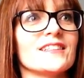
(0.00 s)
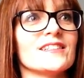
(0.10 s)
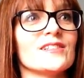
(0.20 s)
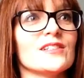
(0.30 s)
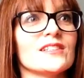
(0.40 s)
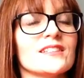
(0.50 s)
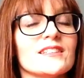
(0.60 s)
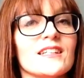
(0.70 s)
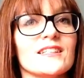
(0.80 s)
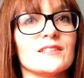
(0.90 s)
you just
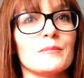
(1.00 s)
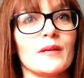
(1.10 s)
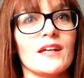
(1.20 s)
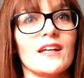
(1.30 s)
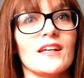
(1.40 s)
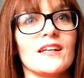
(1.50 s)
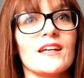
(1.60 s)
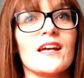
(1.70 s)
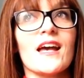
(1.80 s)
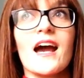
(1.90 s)
need to be
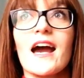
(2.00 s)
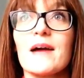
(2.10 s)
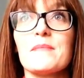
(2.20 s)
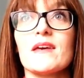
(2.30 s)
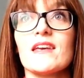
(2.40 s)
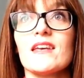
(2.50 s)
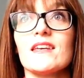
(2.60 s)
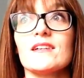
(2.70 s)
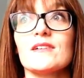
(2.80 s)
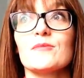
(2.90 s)

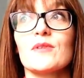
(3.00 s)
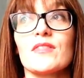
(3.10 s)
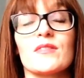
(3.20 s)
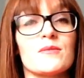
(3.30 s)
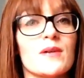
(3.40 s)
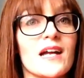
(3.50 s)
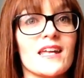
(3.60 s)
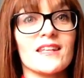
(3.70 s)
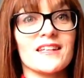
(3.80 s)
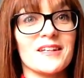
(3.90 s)
happy with the way
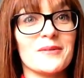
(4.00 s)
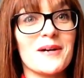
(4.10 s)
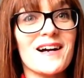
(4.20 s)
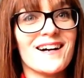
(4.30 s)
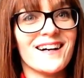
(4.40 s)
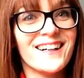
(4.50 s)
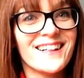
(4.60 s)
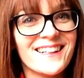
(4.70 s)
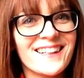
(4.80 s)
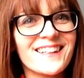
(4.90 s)
that you are,
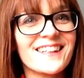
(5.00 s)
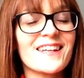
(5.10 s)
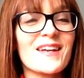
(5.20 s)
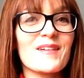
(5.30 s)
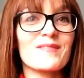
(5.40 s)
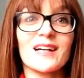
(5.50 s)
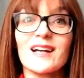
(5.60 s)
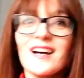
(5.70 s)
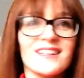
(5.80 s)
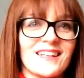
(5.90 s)

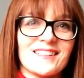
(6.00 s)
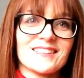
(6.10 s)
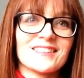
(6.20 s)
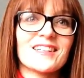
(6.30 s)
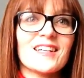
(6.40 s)
regardless.